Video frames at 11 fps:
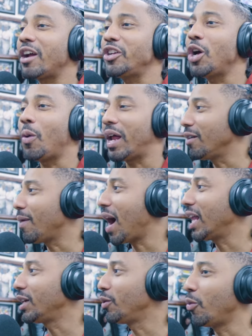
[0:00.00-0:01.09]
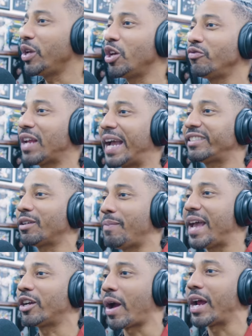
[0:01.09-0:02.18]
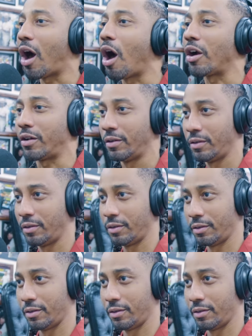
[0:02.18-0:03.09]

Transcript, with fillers: I don't care. You know what I love about Hollywood? We unite to make great art.